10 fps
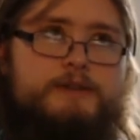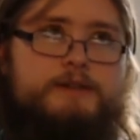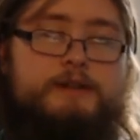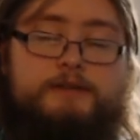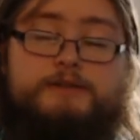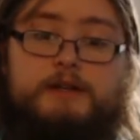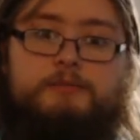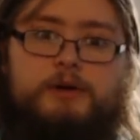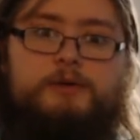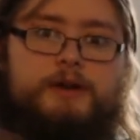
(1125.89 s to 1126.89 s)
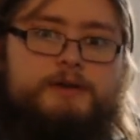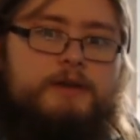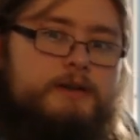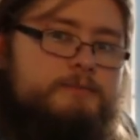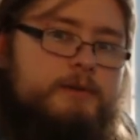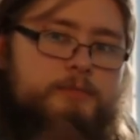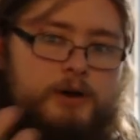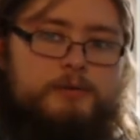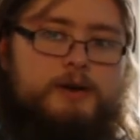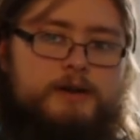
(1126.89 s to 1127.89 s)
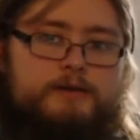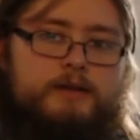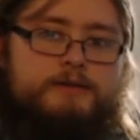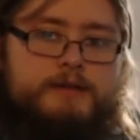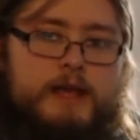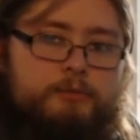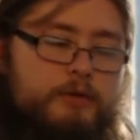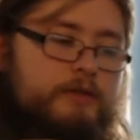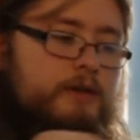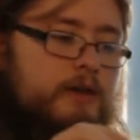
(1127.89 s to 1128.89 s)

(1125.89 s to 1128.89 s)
not DLC in Mario Kart 8 Deluxe, but Mario Kart 8 Deluxe came with